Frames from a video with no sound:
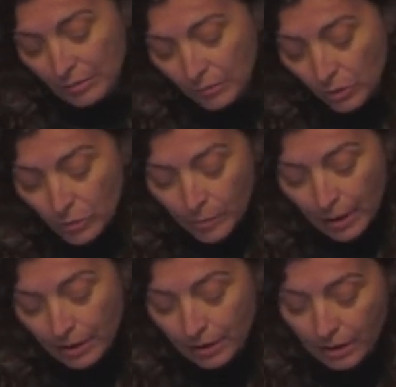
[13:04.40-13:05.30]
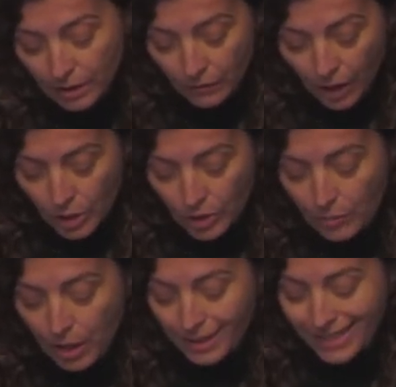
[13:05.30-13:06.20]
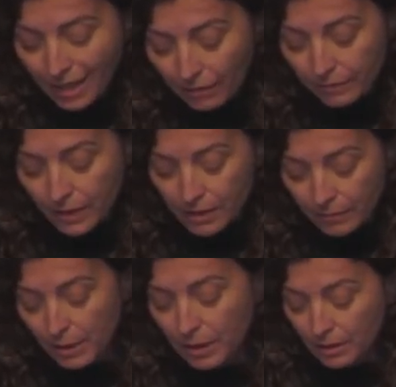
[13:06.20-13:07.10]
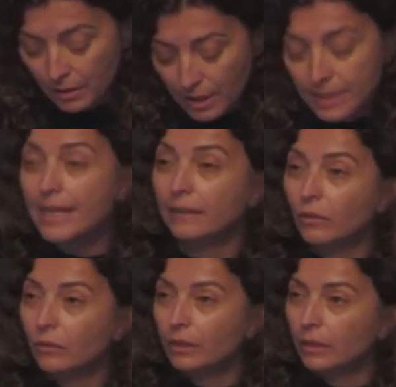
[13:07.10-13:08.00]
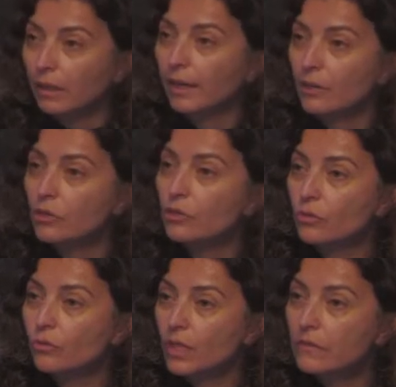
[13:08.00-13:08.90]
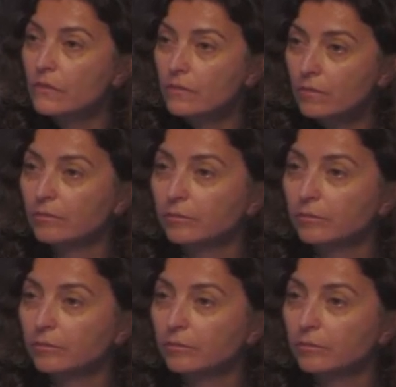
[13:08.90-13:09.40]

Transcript: used by the text for Aschenbach's self-discipline is that of the clenched fist.